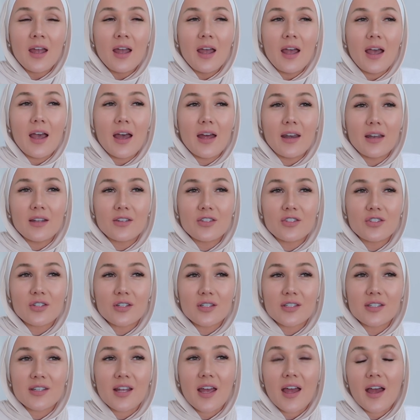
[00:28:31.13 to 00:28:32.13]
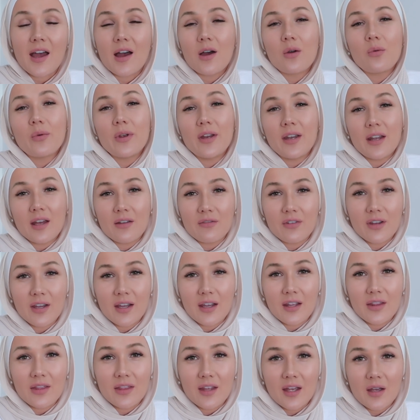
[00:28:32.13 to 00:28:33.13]
and it's just how we
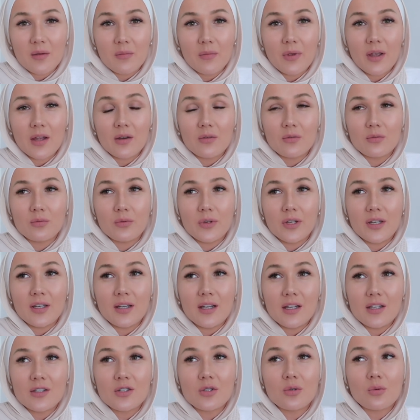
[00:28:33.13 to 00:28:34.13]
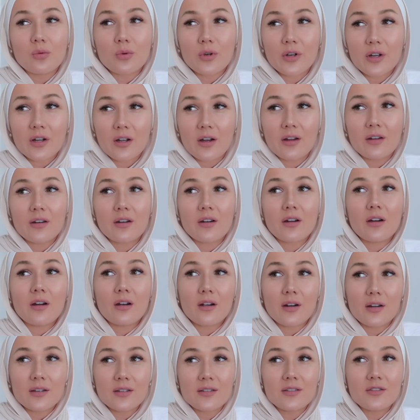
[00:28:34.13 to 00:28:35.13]
navigate them. And we need to work on our
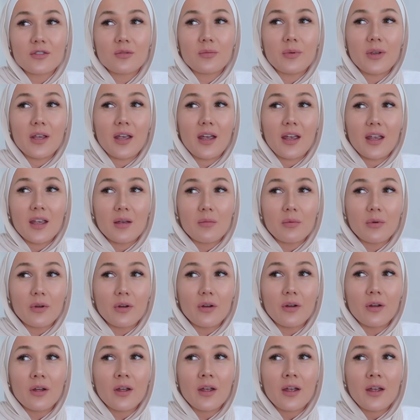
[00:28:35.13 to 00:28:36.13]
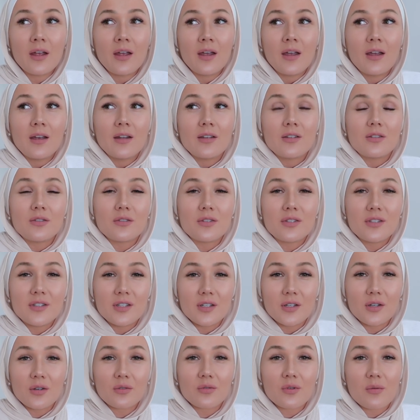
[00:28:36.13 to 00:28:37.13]
hearts to be able to
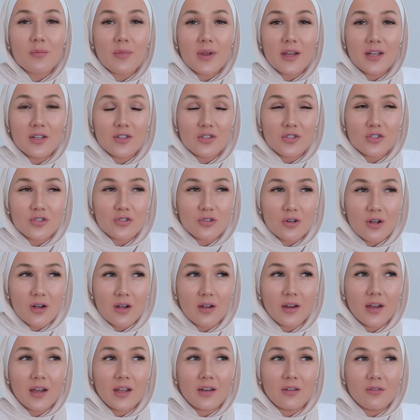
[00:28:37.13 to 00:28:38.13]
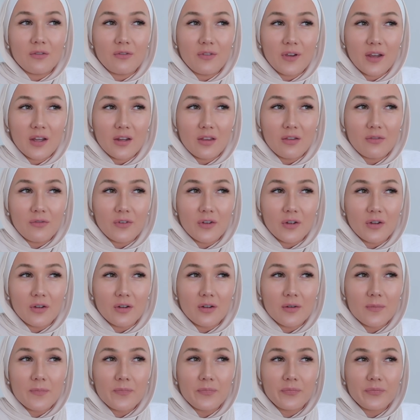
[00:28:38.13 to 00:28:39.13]
still remain strong and
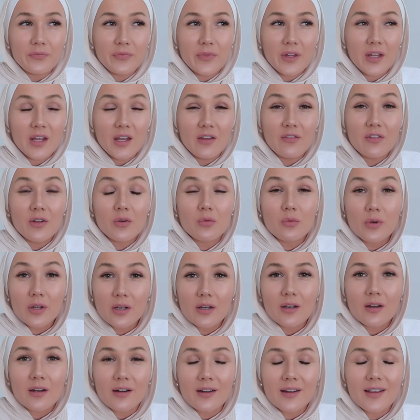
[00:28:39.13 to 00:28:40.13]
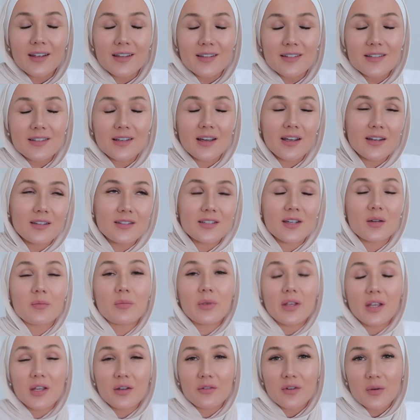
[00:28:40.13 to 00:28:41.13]
faithful even when our insides are
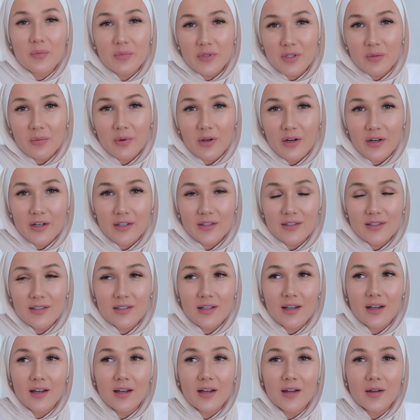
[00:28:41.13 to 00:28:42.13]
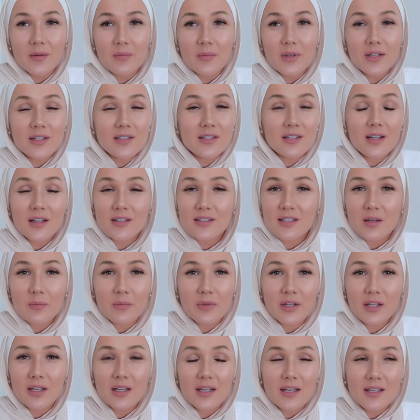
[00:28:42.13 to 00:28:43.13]
being ripped apart. It's not
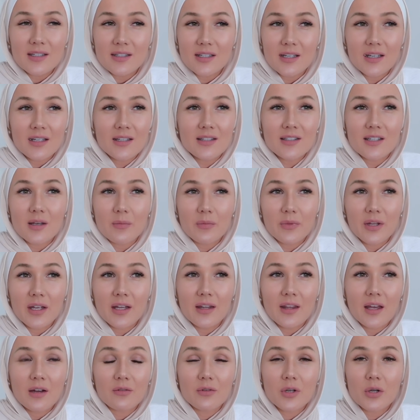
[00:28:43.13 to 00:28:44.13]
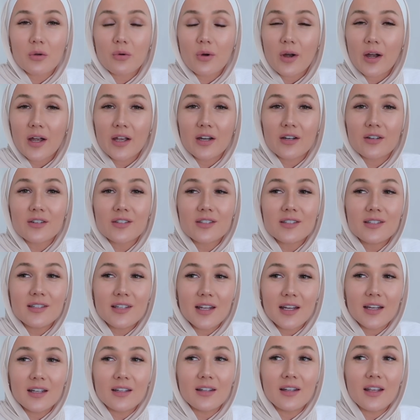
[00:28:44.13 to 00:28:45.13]
something easy. It's something that requires
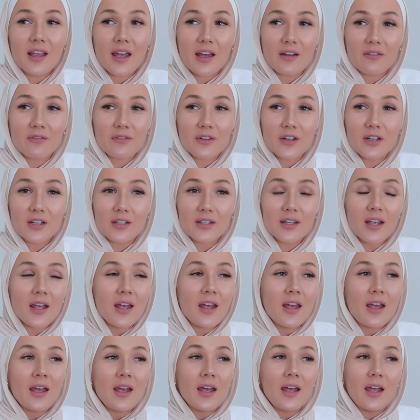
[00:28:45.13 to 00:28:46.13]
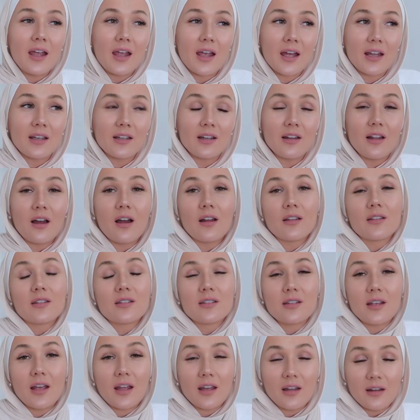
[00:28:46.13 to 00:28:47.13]
daily effort and
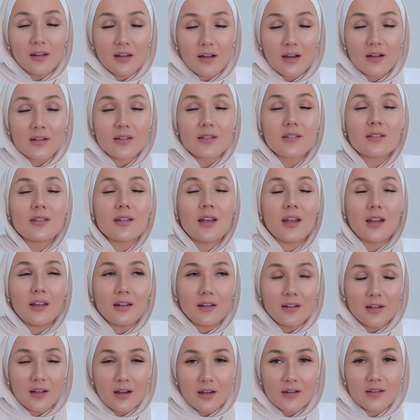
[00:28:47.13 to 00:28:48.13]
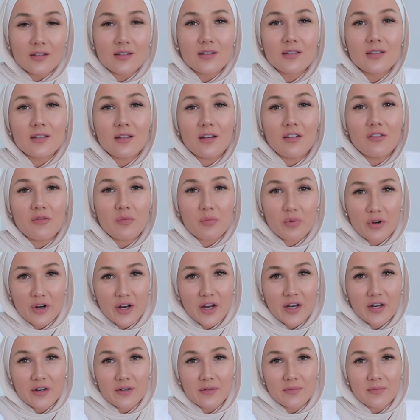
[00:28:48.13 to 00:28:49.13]
lots of
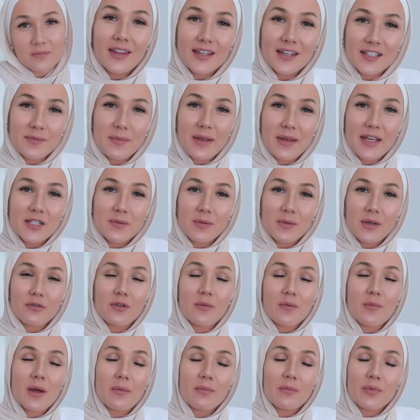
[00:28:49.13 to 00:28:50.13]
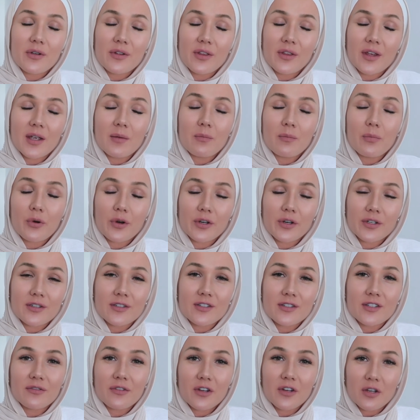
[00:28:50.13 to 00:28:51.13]
prayer. This makes me remember the
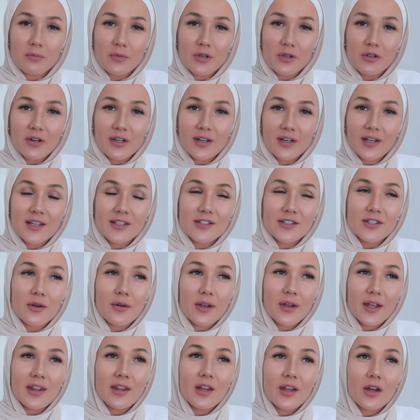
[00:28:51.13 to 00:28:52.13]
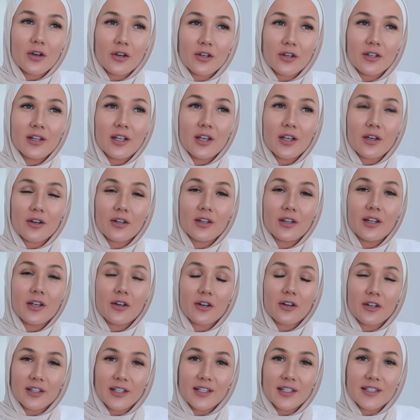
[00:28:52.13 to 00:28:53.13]
importance of community. So in the
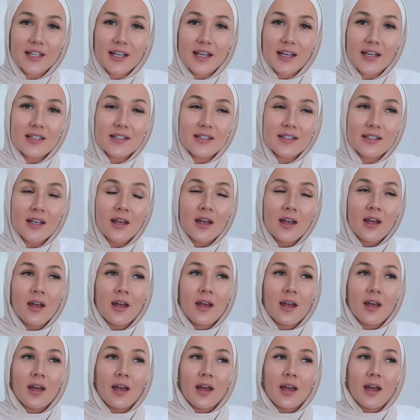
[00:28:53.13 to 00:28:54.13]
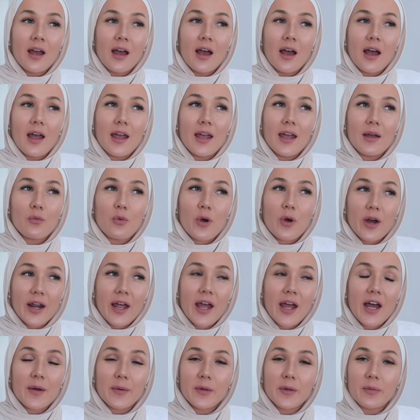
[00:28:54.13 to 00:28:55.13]
early days, what
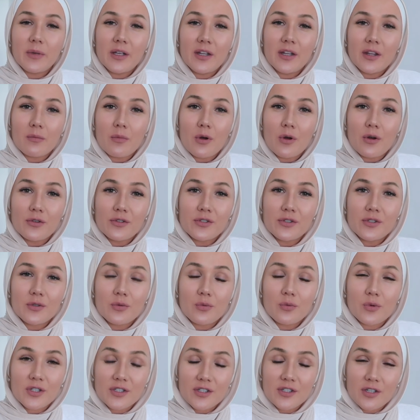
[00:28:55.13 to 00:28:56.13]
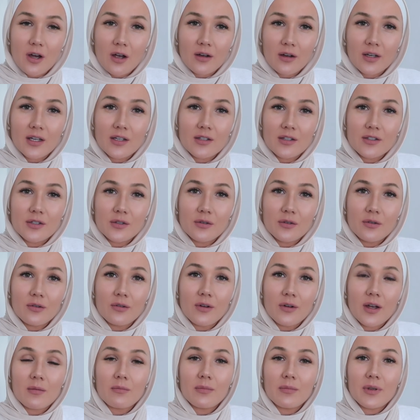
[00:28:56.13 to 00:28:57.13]
helped me the most was talking
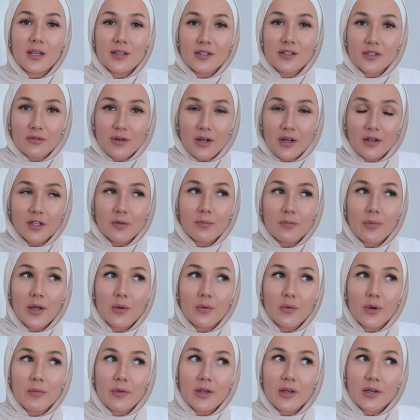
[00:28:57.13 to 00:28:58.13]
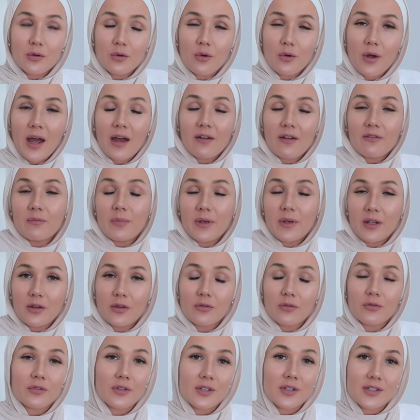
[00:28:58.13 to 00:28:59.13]
to and being surrounded by women who have been
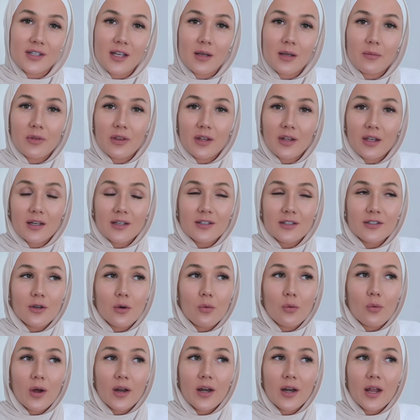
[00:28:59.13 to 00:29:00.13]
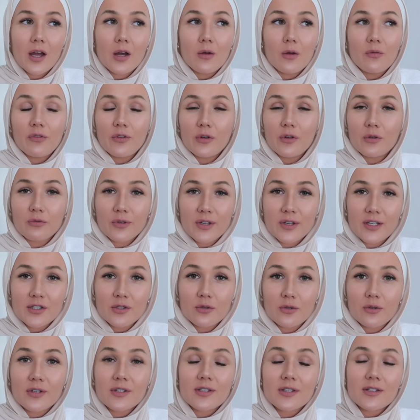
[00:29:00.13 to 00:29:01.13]
through the same thing. So one helpful
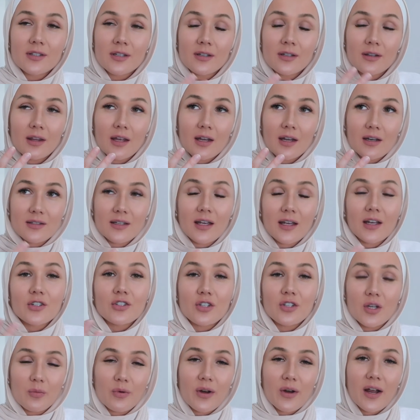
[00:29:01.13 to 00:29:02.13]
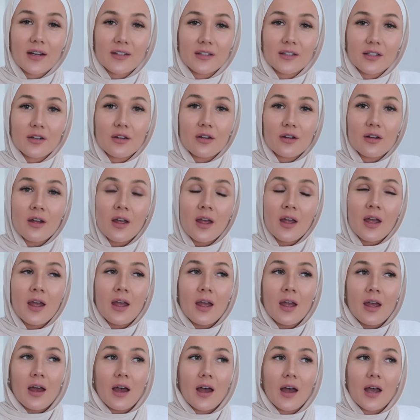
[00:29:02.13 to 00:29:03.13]
resource that is actually practical,
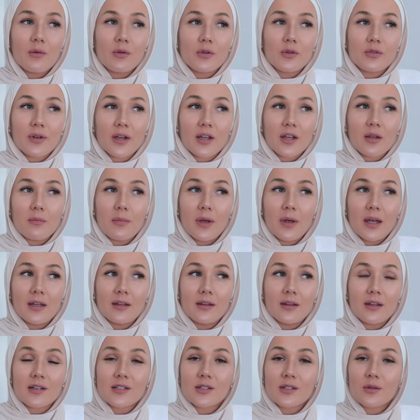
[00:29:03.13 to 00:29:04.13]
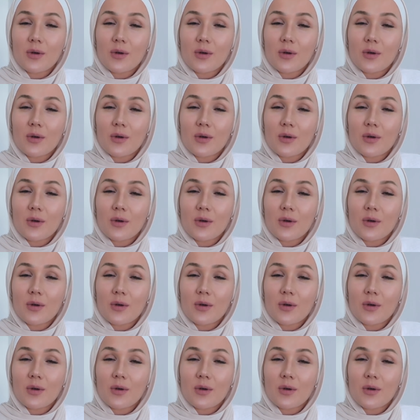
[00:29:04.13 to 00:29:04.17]
I would recommend, there's a